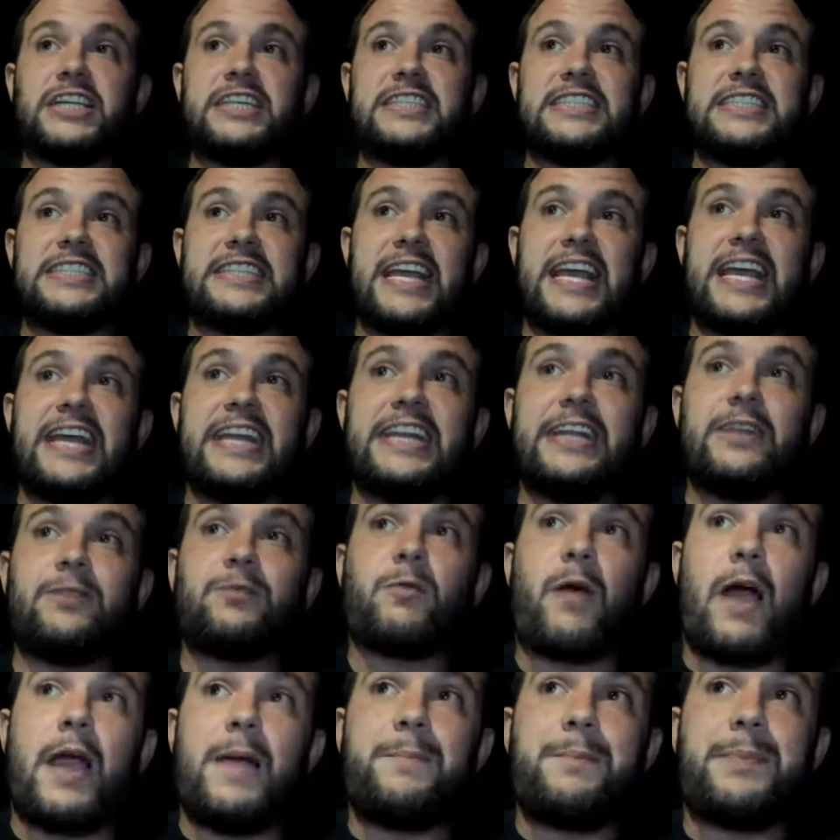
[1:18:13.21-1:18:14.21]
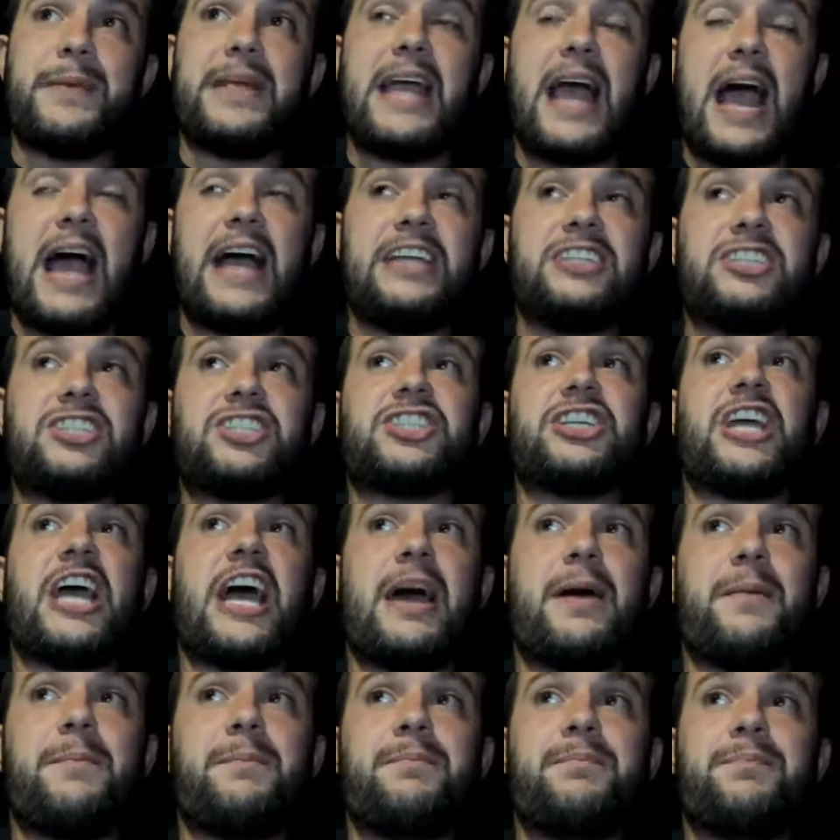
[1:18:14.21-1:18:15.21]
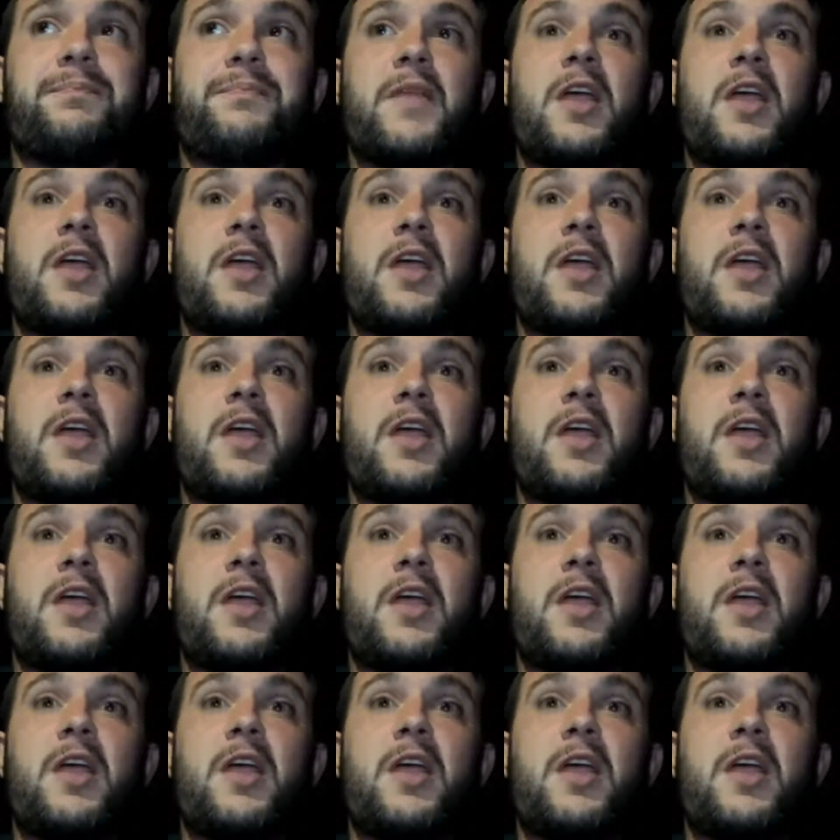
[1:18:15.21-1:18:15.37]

standing right behind Shem